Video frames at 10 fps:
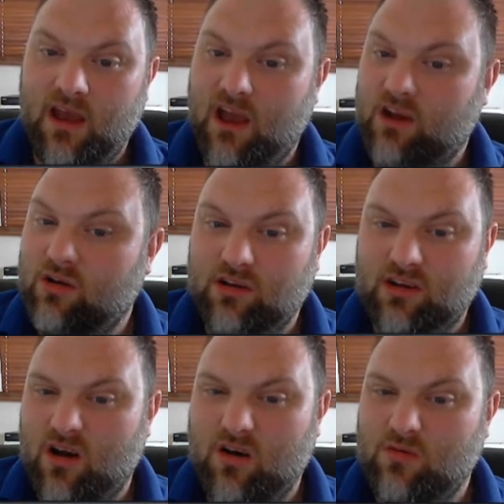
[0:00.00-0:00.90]
Color
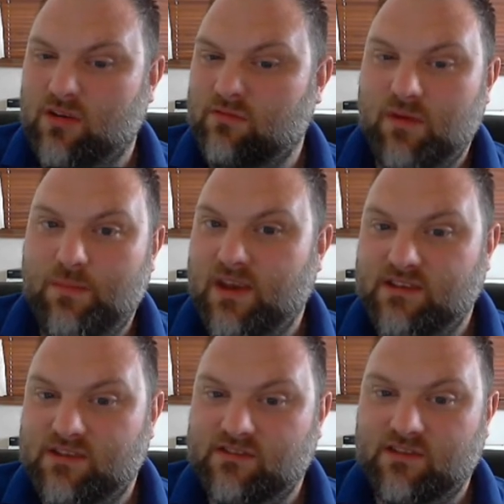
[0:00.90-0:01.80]
code and
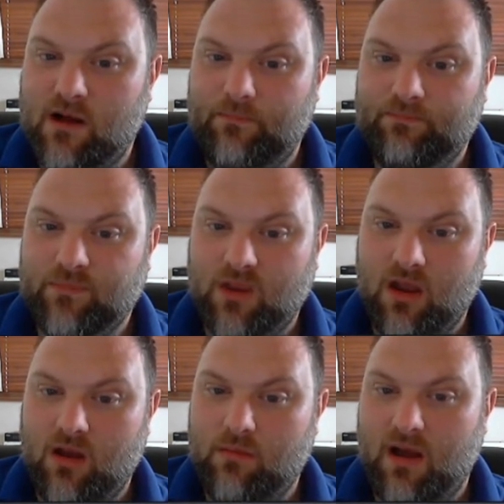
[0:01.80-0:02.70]
repeater slot,
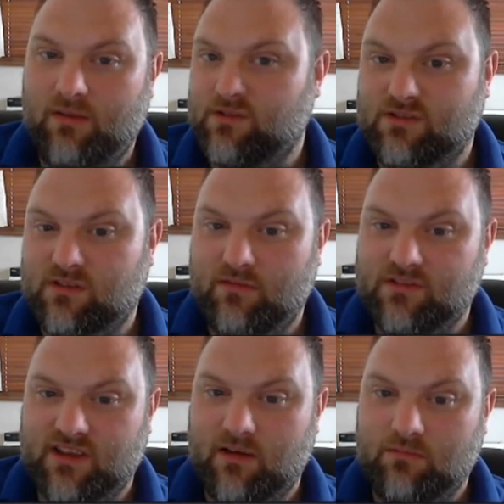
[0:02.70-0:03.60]
I've just
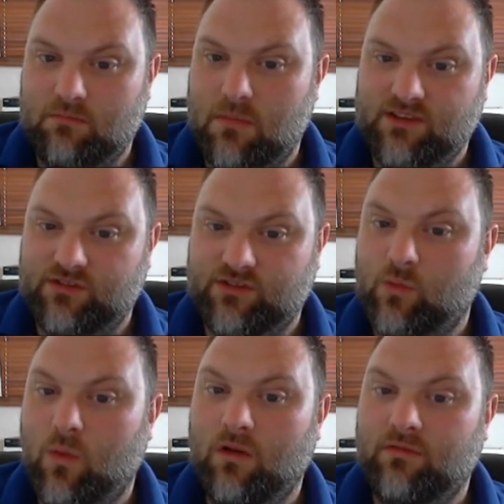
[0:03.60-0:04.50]
obviously, mine's just
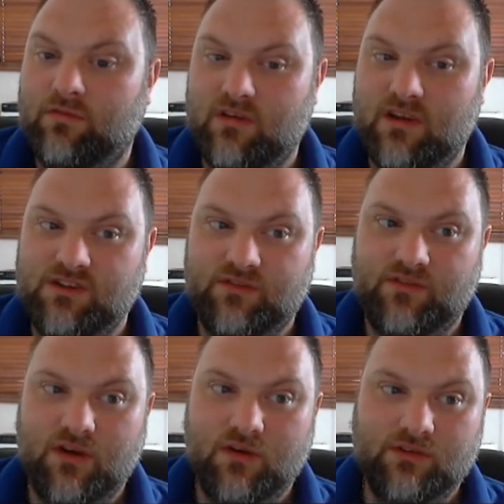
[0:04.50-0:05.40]
one for each of
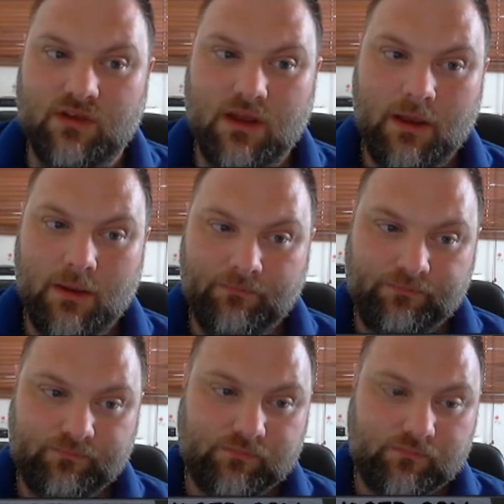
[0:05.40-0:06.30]
those.
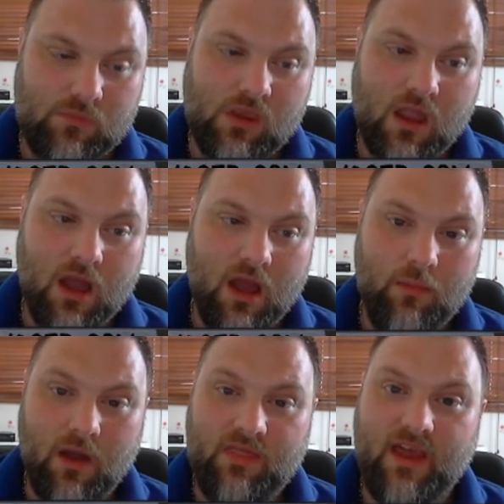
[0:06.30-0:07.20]

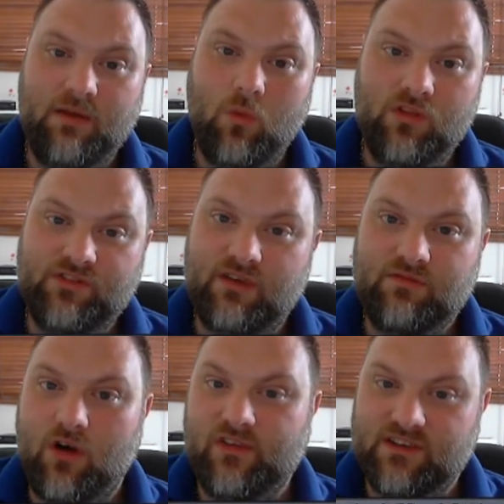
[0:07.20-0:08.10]
And then once I've
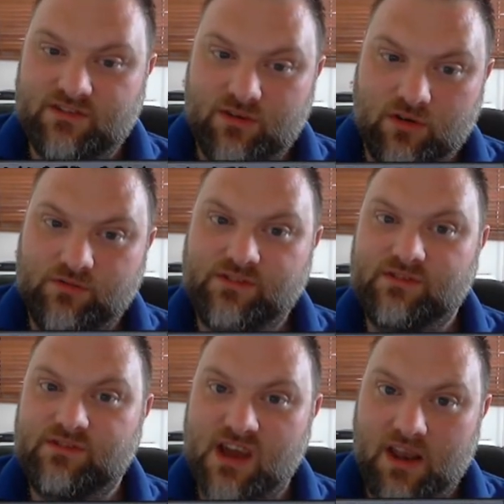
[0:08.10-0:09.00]
got this sort of
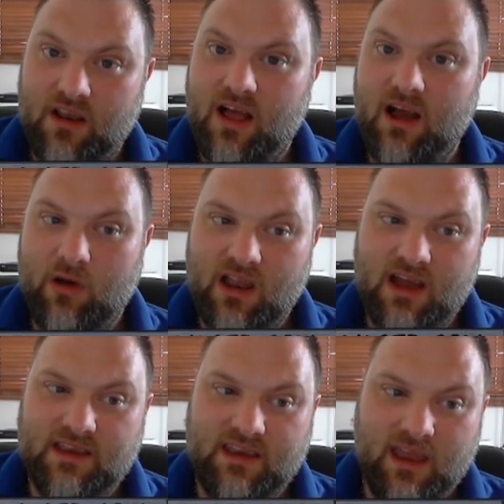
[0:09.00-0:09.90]
channel how I
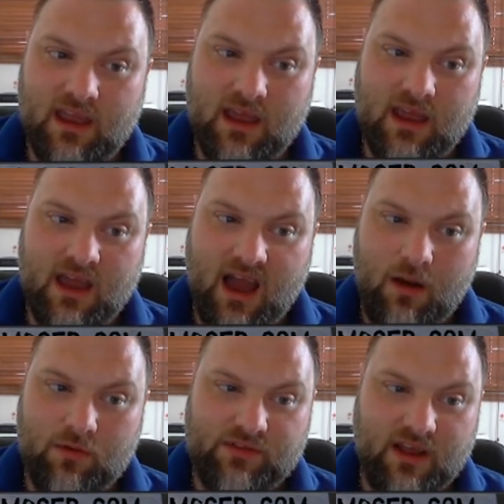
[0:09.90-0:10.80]
like it, I
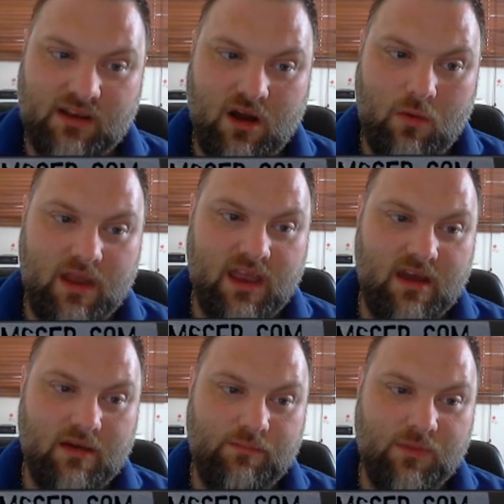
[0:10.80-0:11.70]
would then go
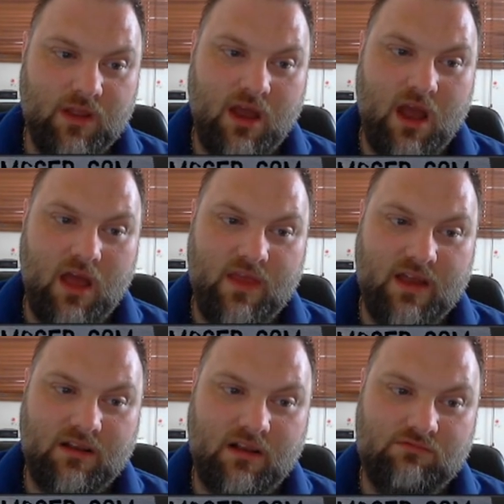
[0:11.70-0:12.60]
here and
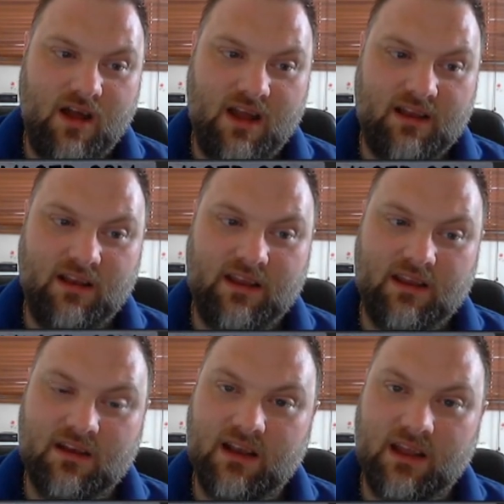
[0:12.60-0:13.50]
then right click
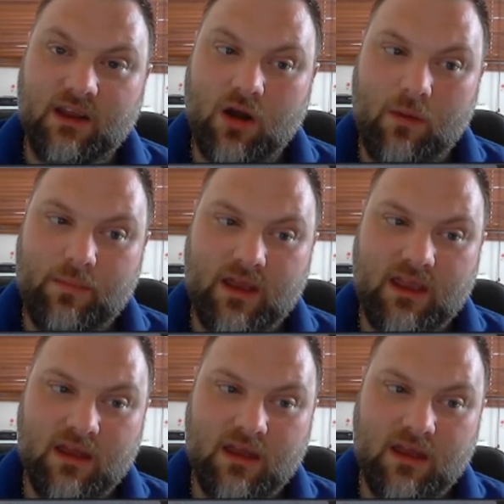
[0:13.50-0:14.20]
and click copy,